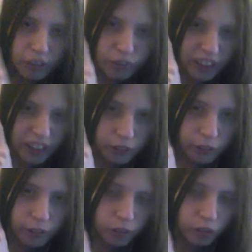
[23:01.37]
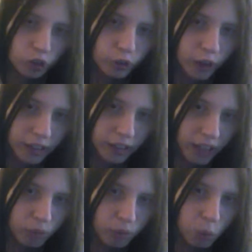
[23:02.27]
finger if you do not
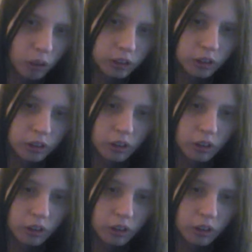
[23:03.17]
have a wand